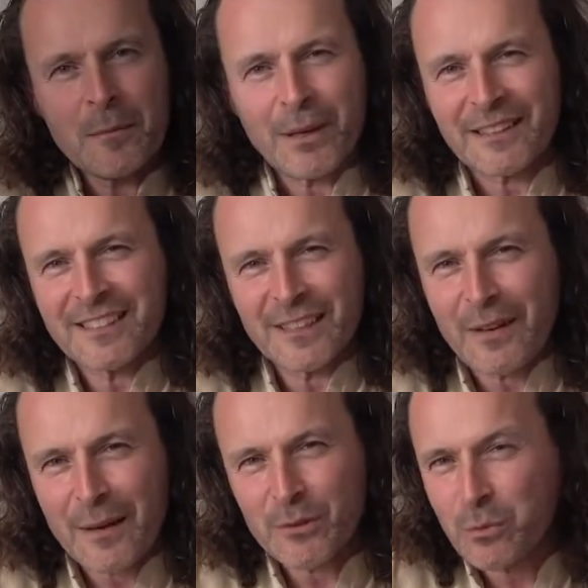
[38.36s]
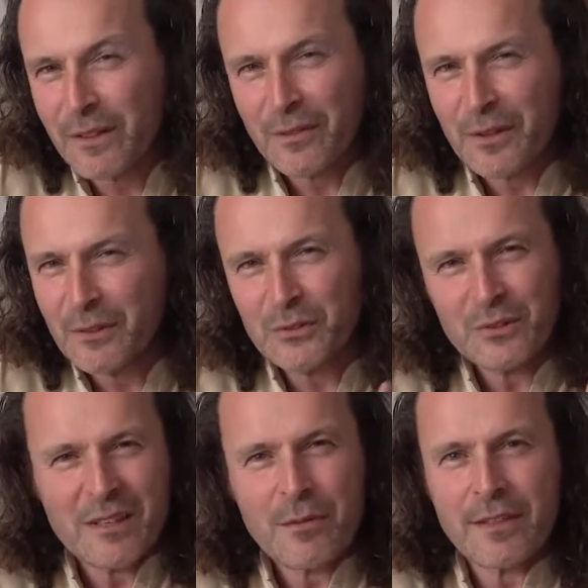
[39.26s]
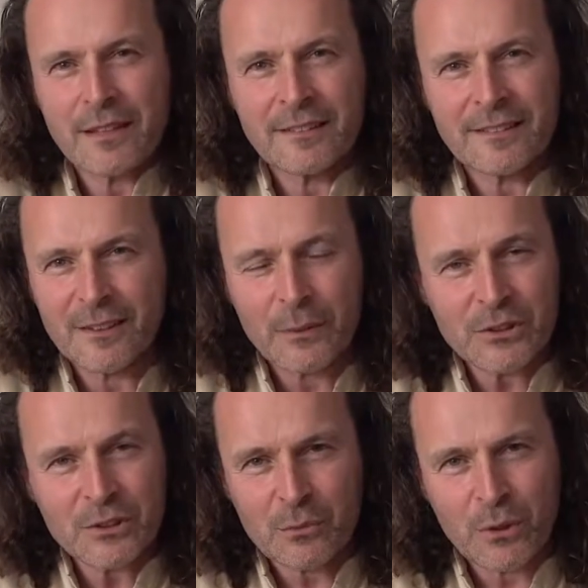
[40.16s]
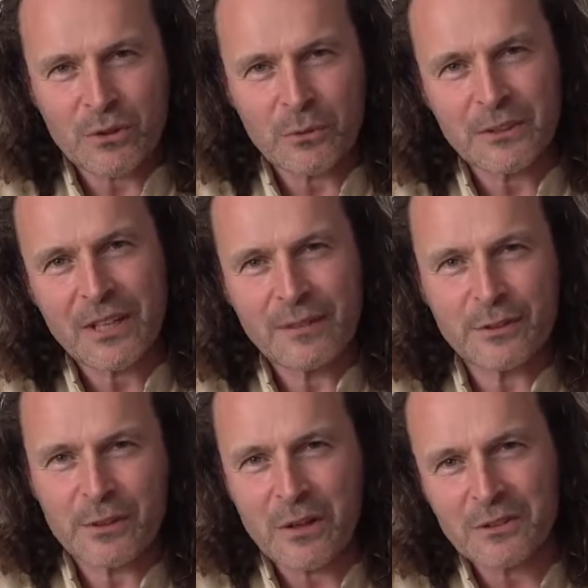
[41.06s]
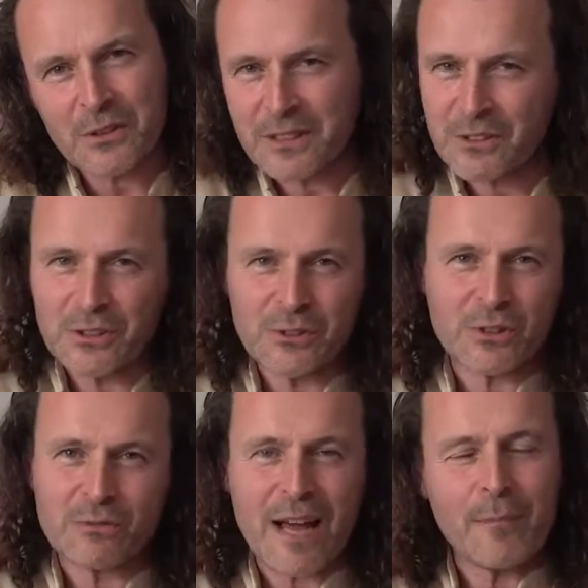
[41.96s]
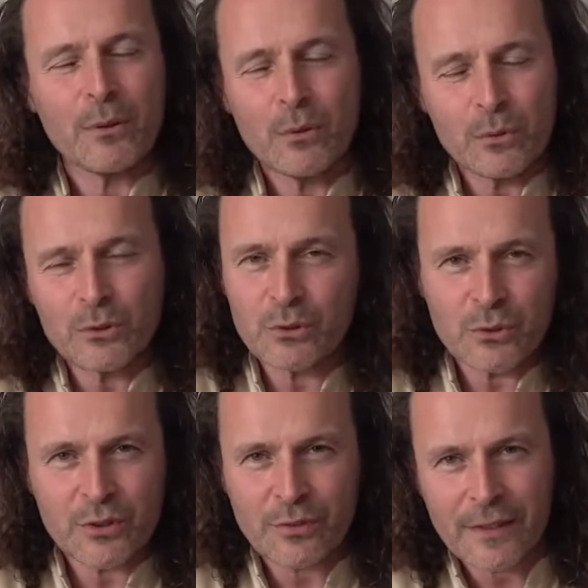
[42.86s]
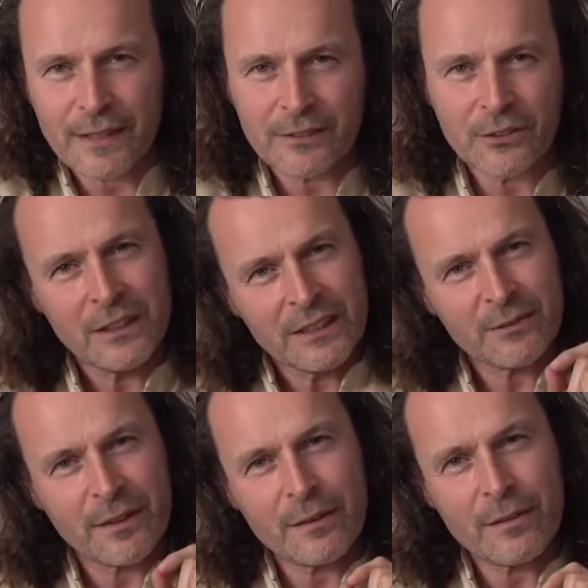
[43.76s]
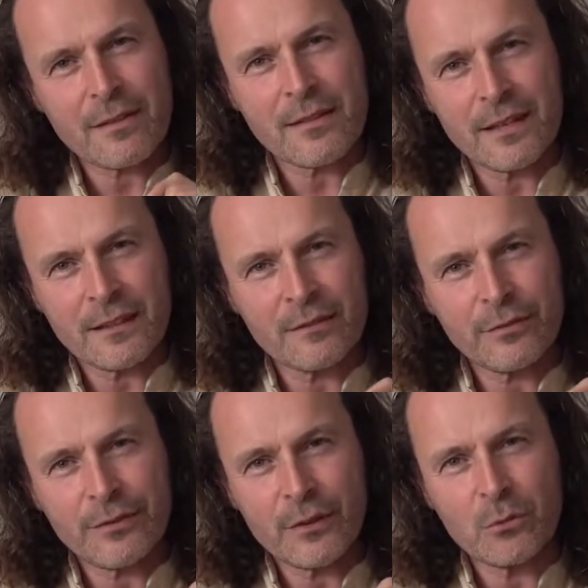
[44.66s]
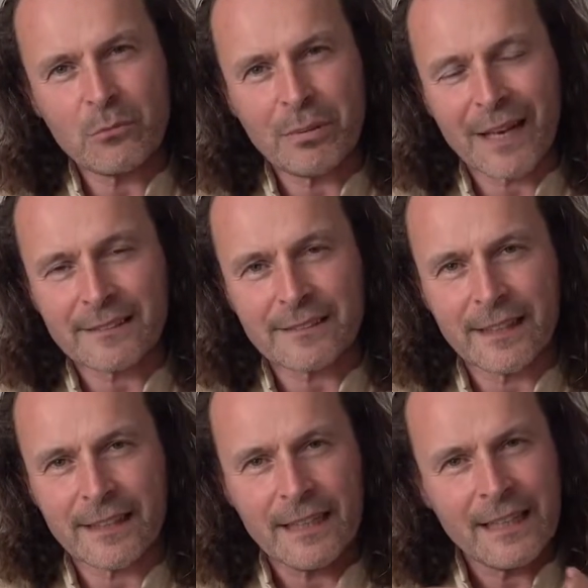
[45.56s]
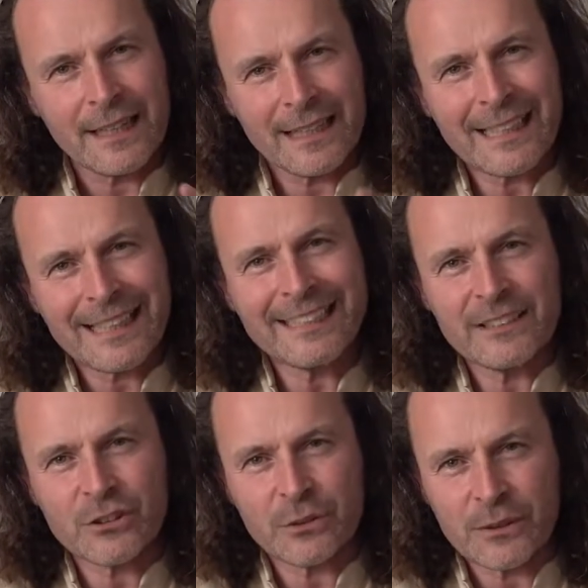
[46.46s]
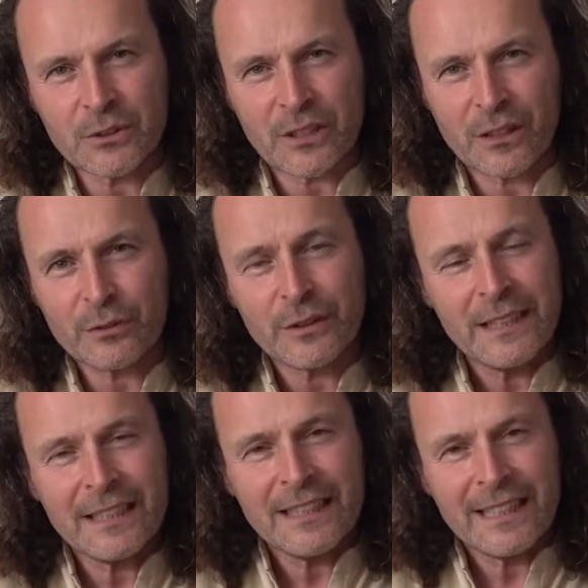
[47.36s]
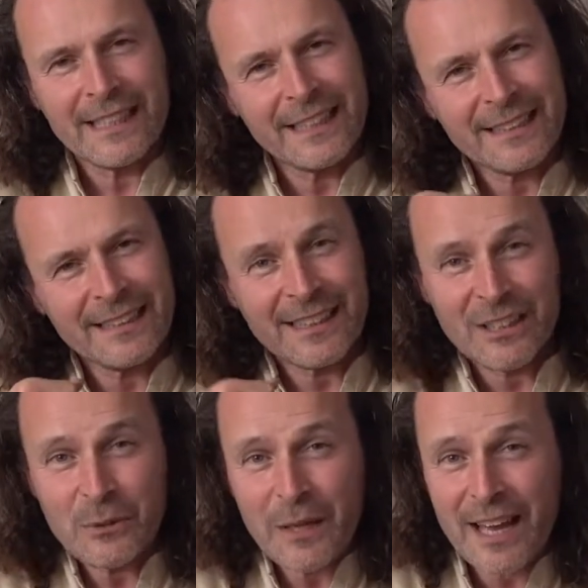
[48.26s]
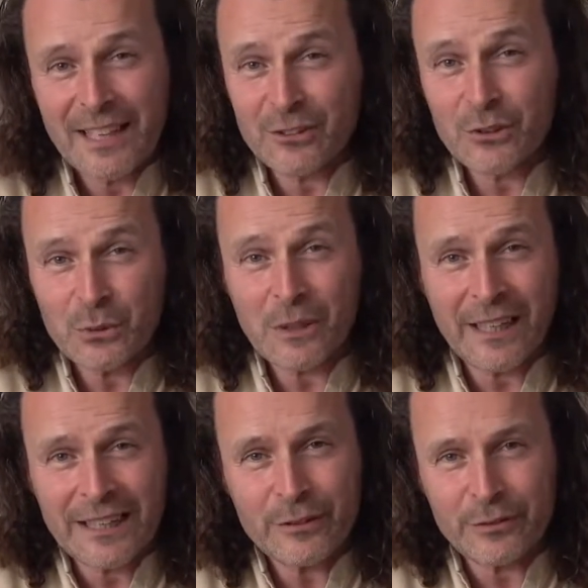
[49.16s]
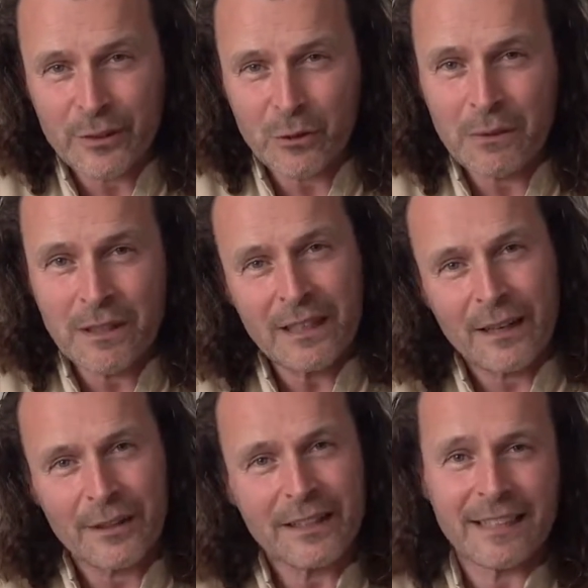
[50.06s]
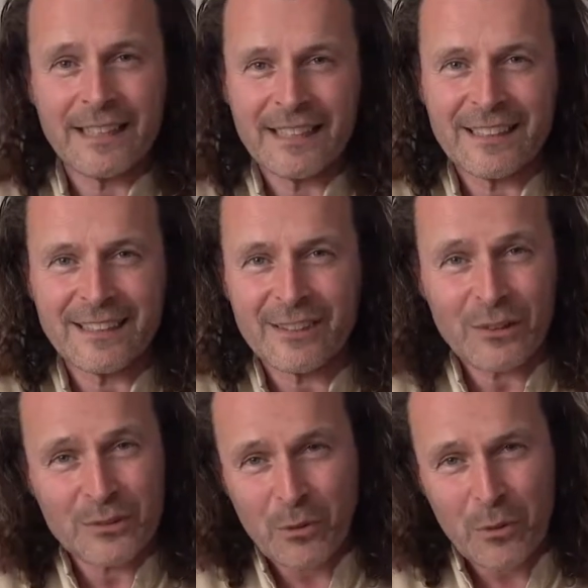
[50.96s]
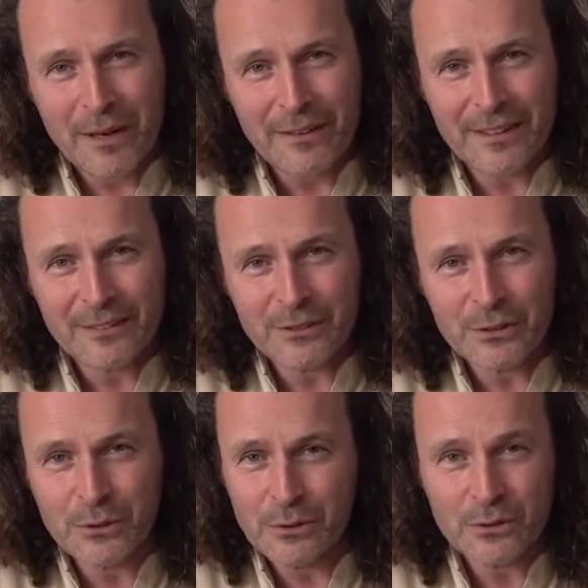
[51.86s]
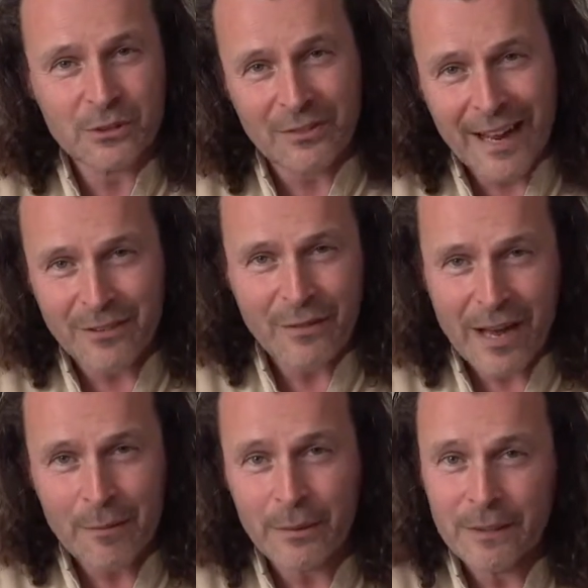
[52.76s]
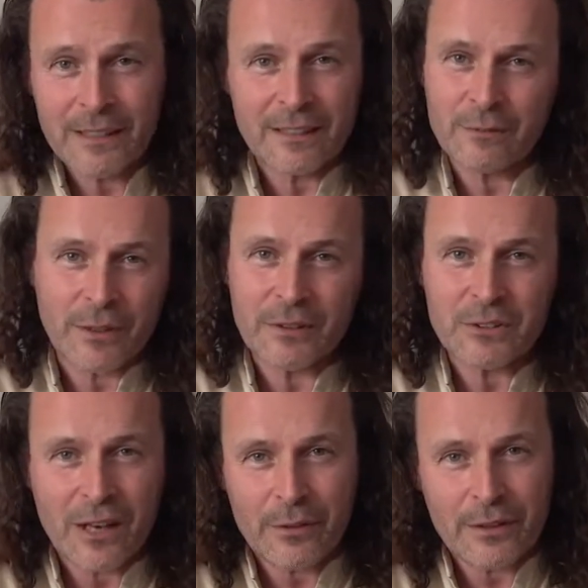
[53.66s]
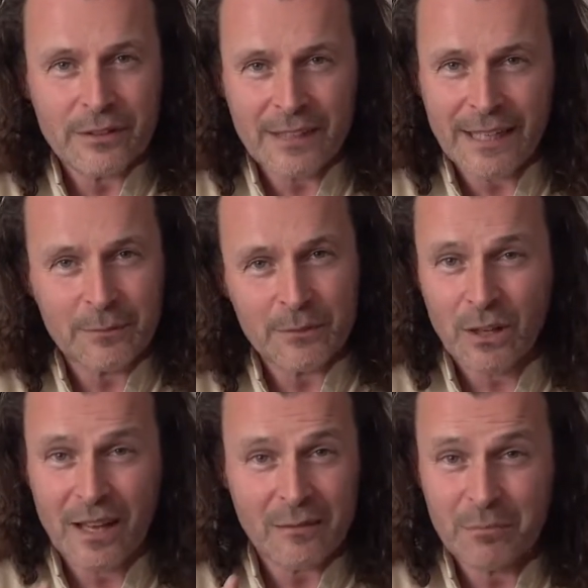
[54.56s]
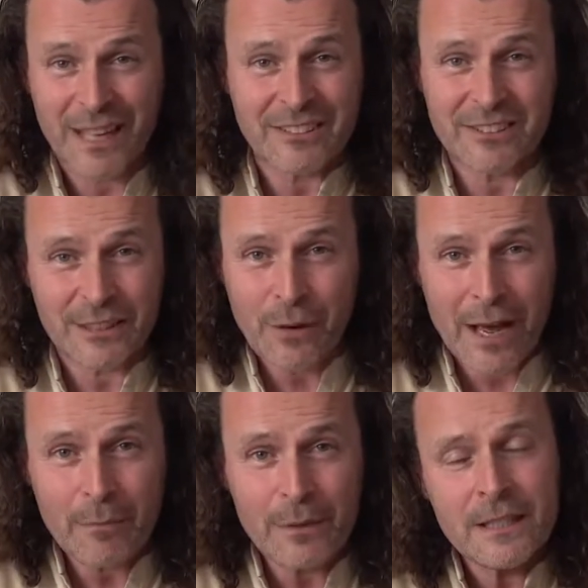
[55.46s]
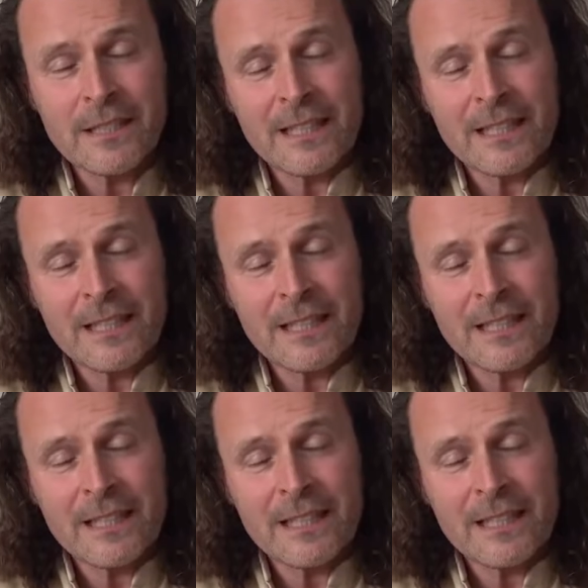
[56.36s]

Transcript: Plastic wrap's one of those things in the Western world that we take for granted. It's used to wrap all sorts of things. It's very thin film plastic and it clings to itself. In the UK it's called clingfilm. I think in North America it's called saran wrap and various other names like plastic wrap.